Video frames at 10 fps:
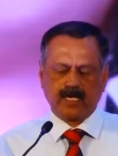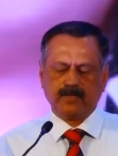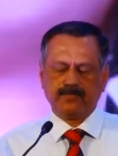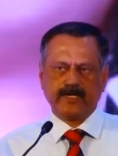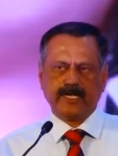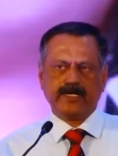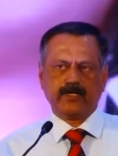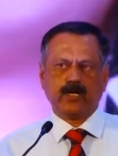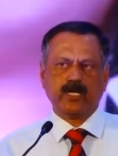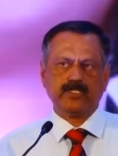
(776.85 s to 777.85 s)

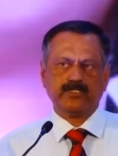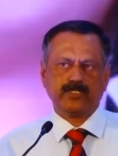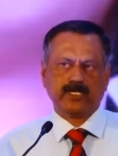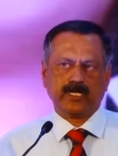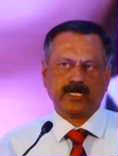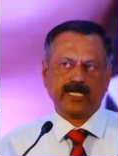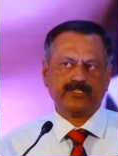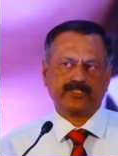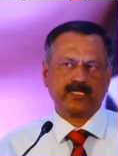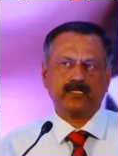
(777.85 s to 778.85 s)
Upgrade knowledge
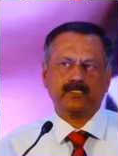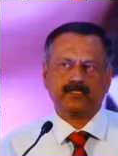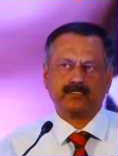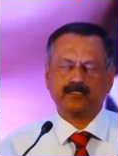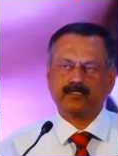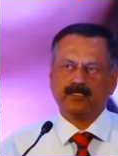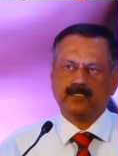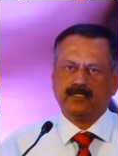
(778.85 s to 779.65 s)
and skills.